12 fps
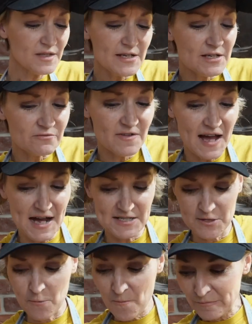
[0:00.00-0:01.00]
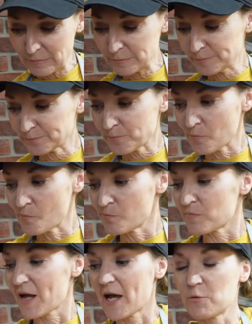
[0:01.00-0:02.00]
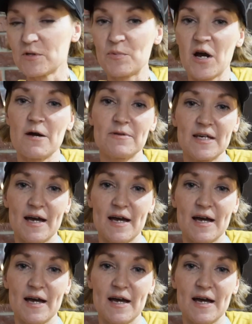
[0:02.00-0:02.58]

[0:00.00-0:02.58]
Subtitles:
In fact, I would probably